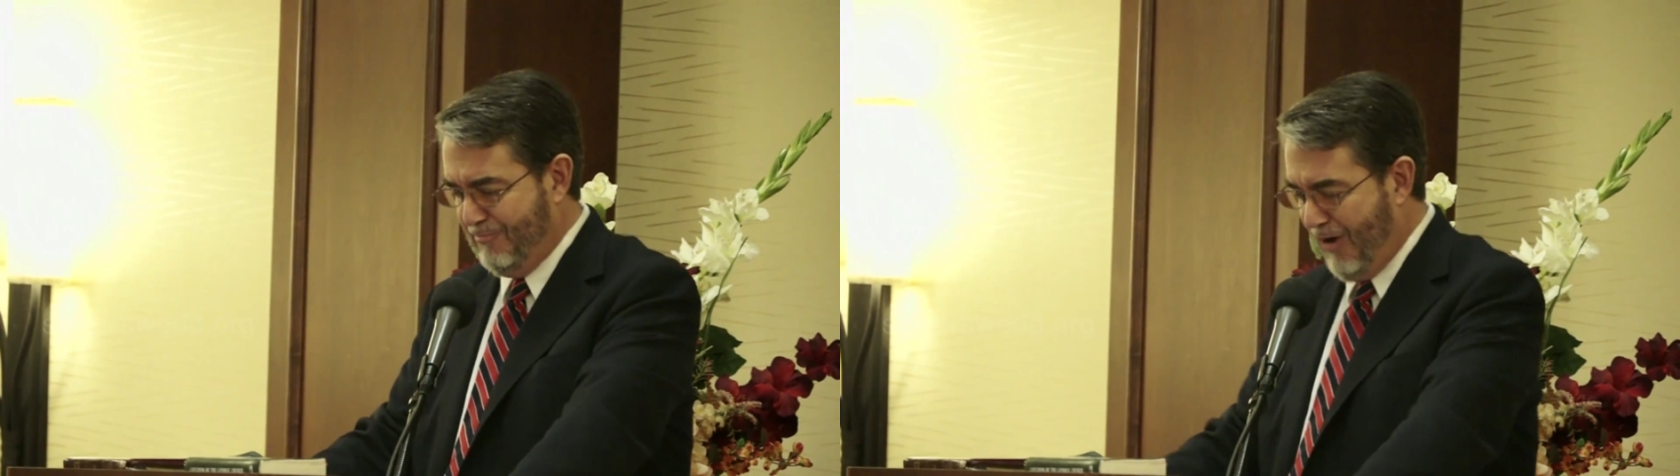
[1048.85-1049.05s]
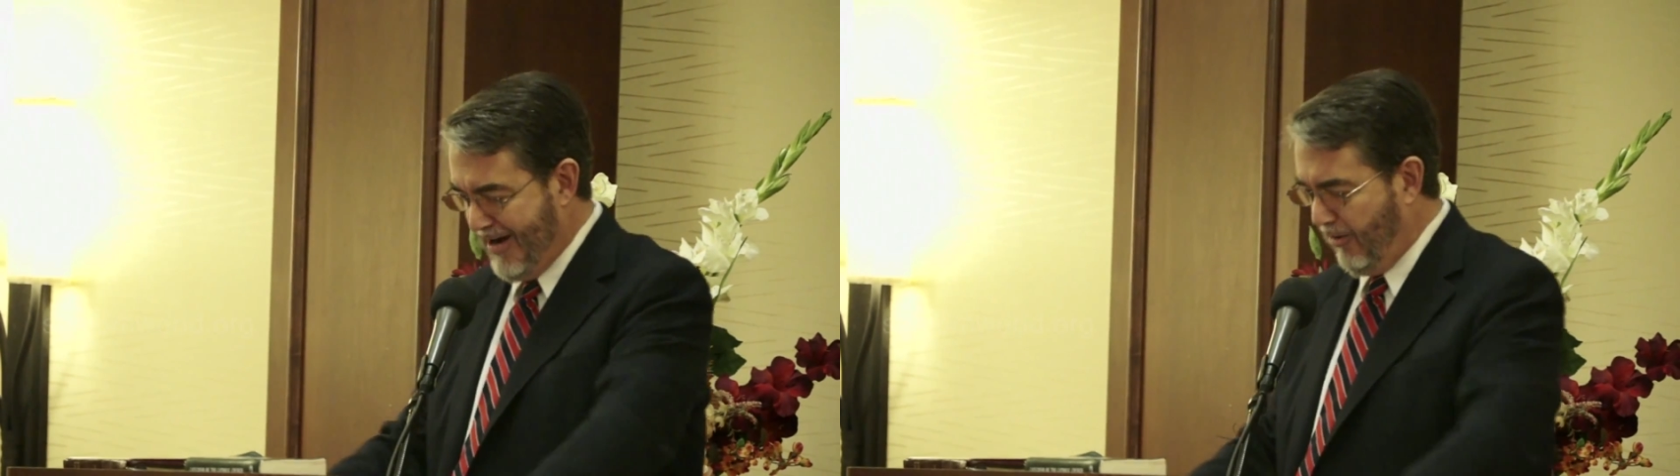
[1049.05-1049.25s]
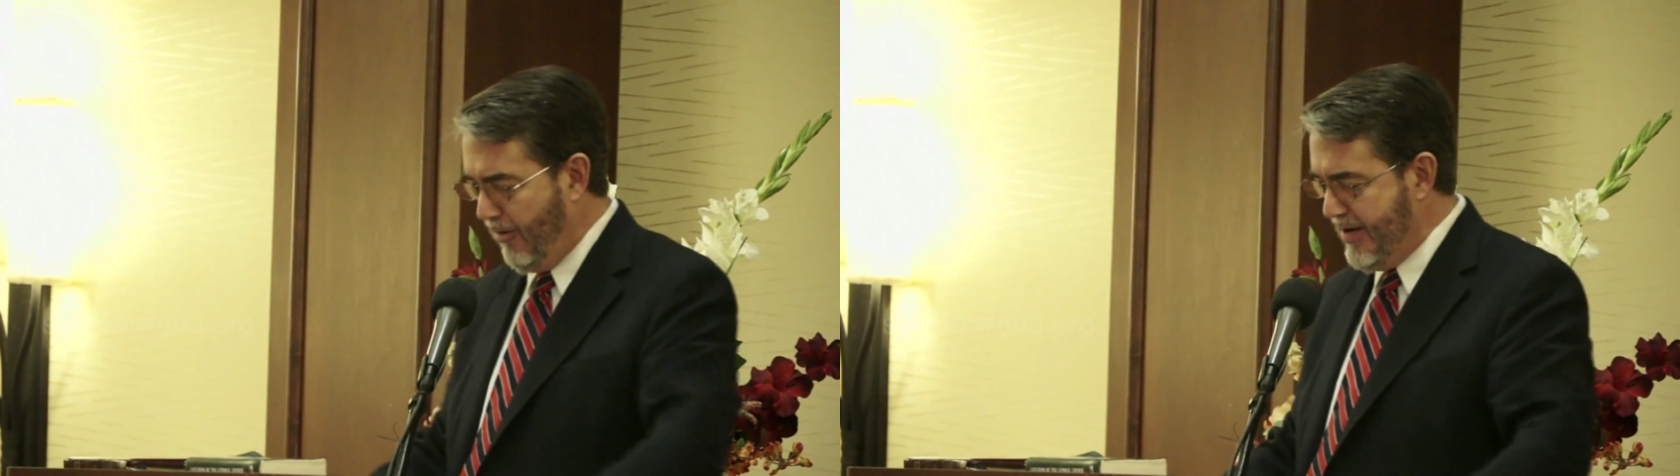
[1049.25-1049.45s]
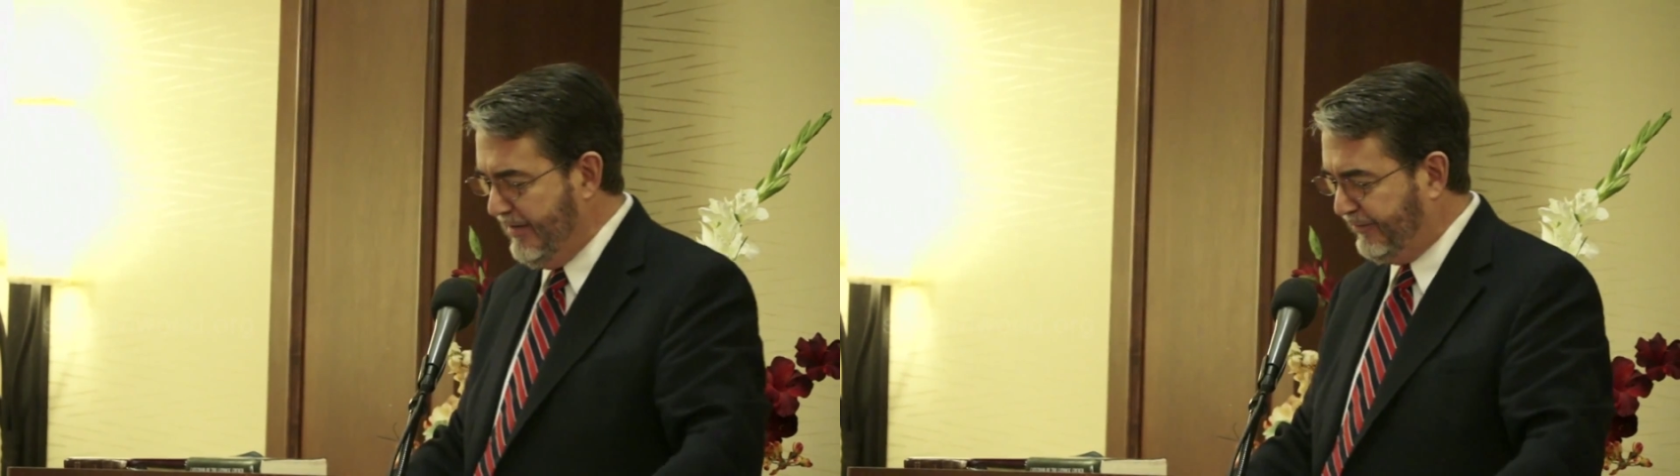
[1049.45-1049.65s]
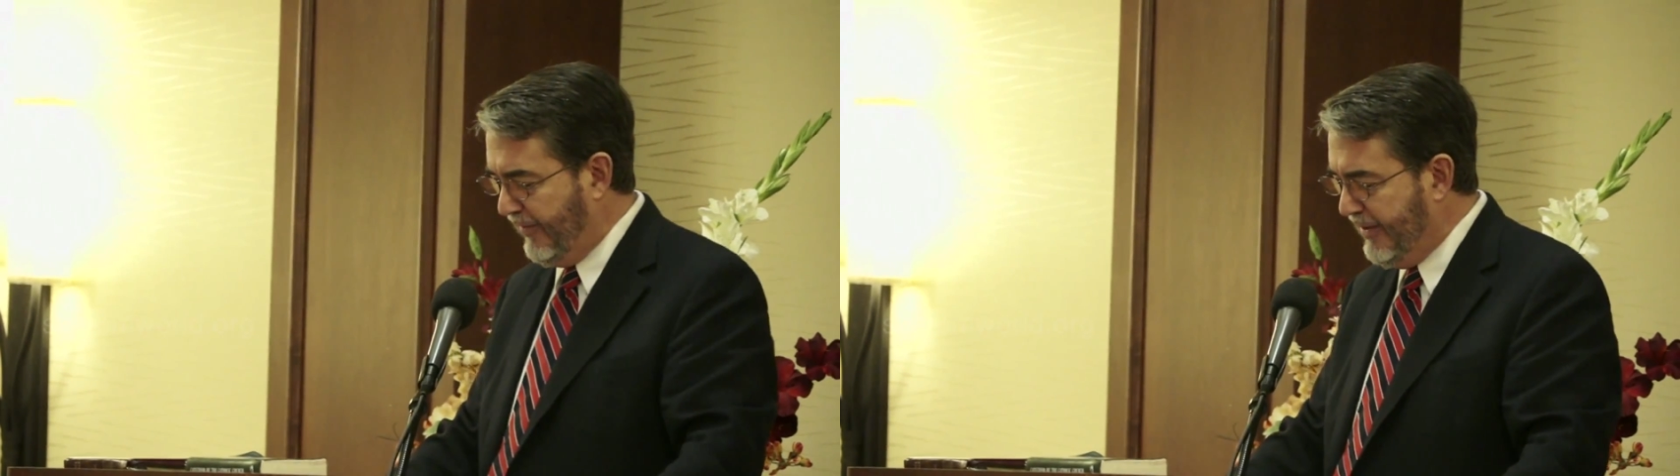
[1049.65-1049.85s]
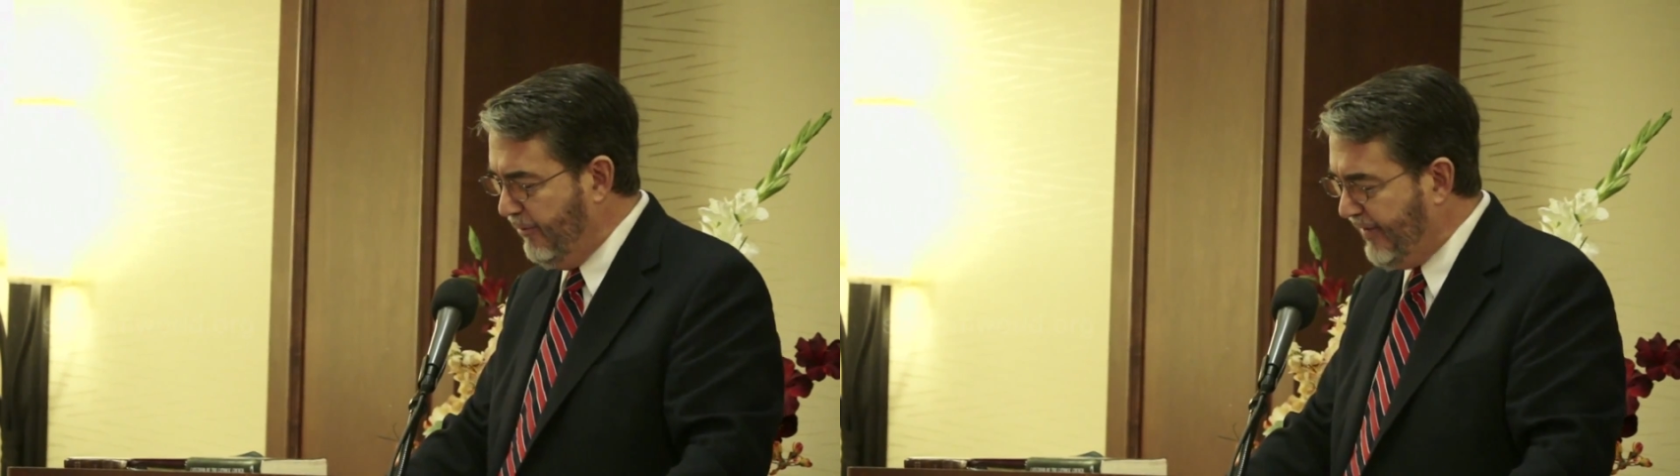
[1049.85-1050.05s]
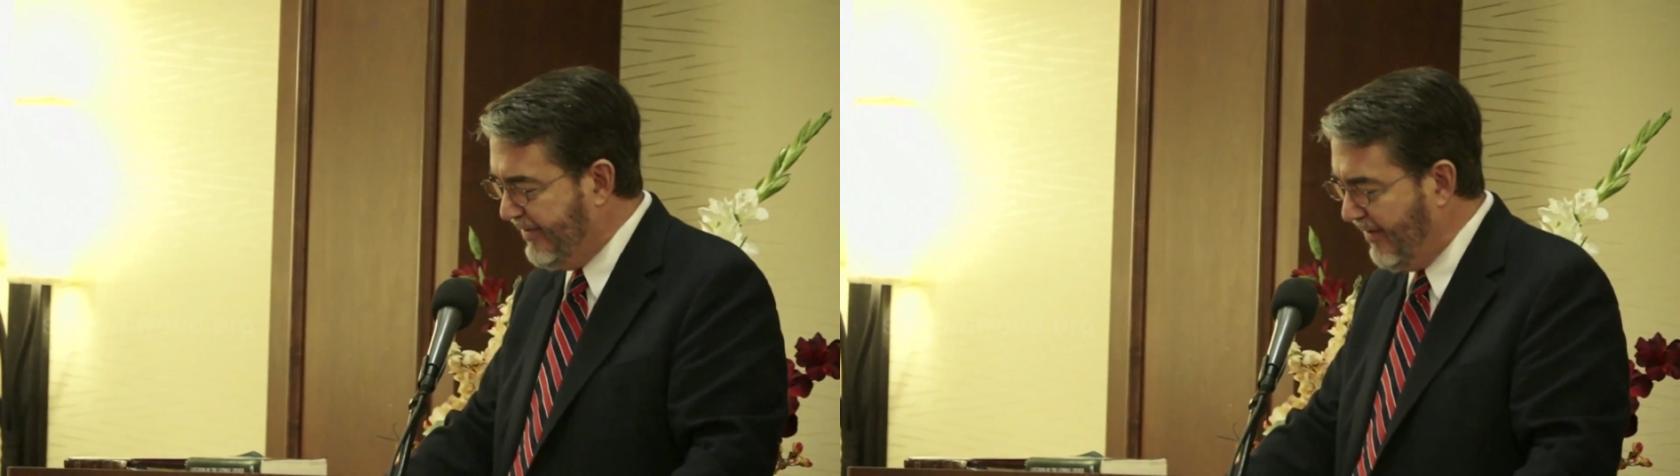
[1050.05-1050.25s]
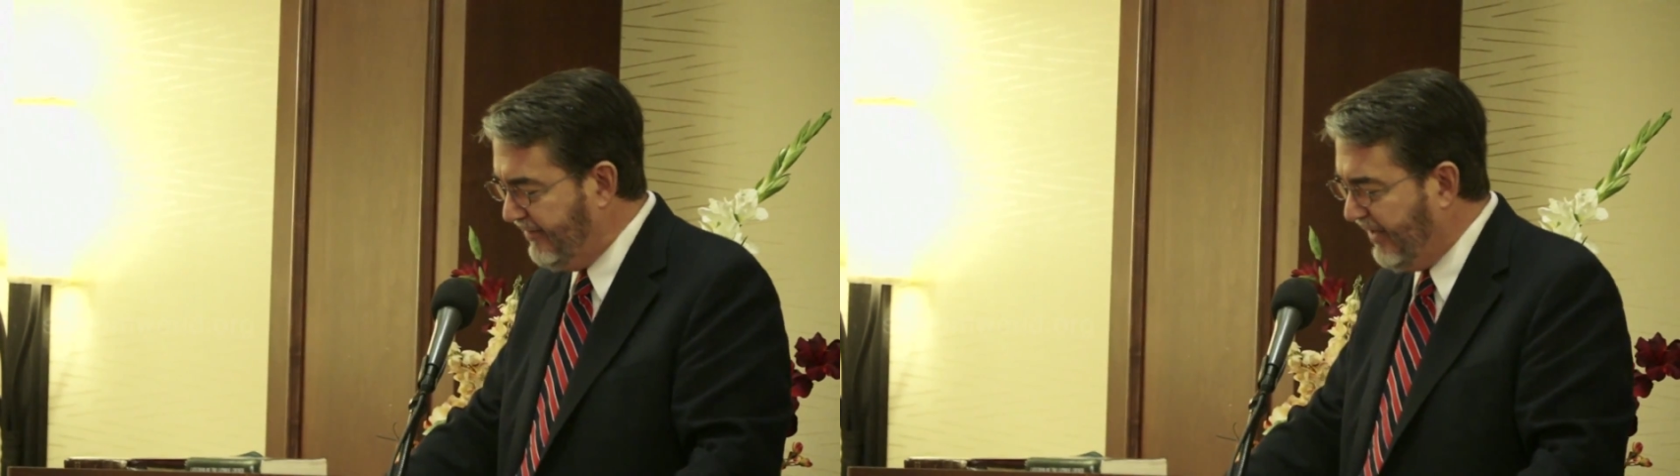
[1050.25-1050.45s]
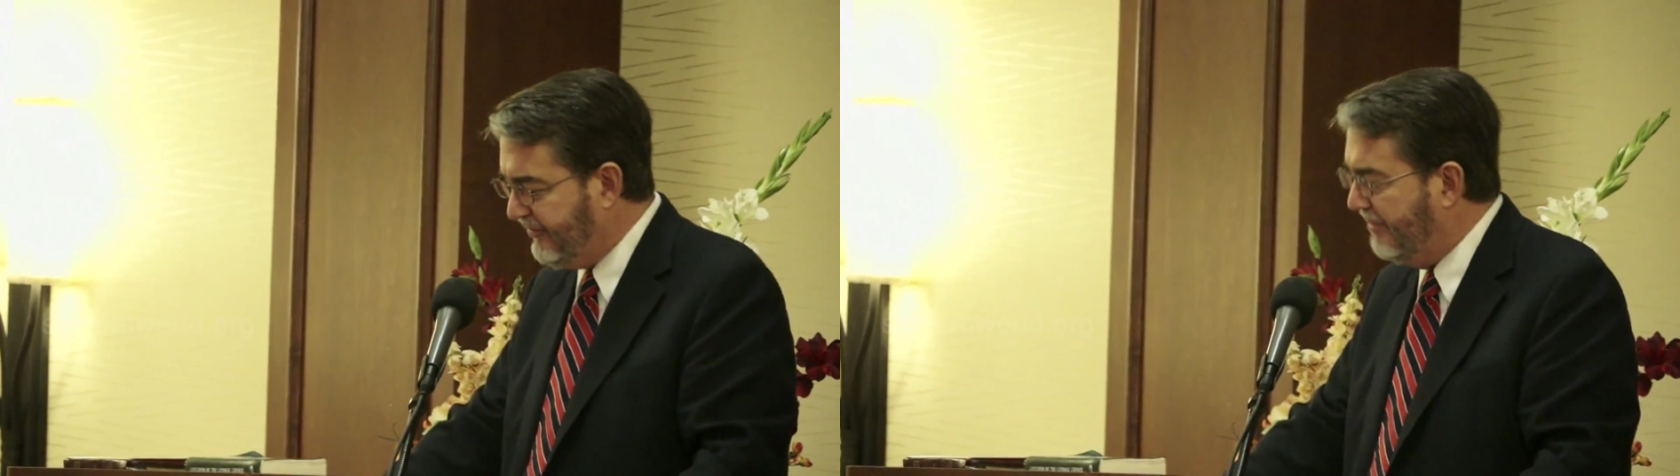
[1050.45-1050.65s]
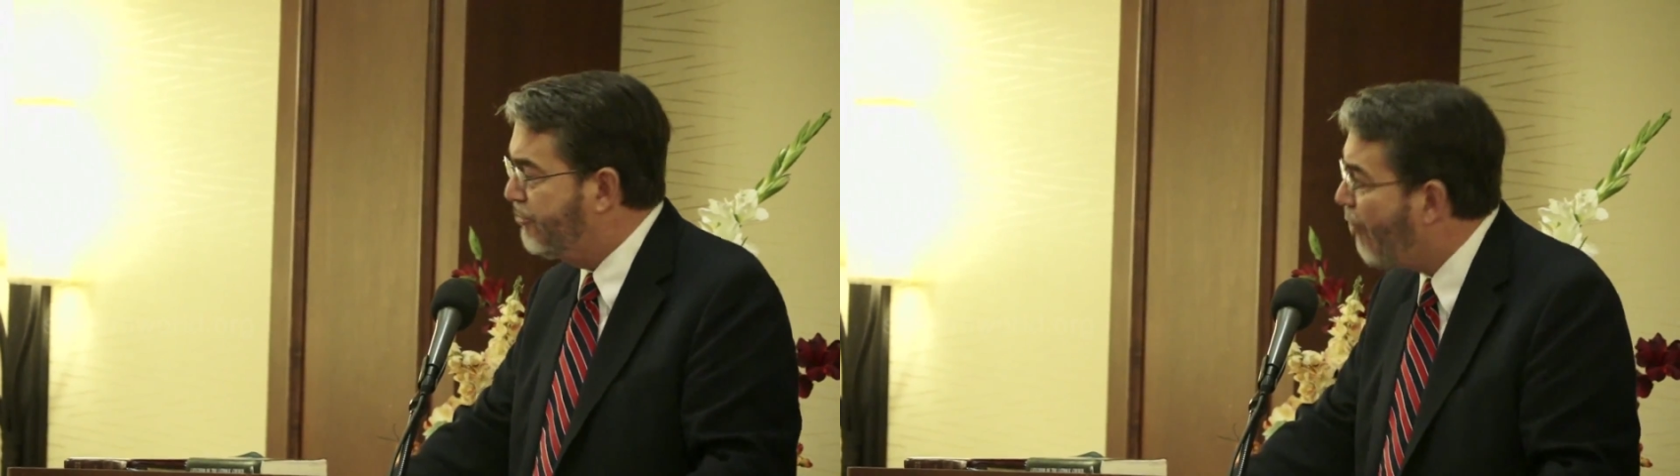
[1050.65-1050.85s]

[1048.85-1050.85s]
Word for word: priorities for the new evangelization.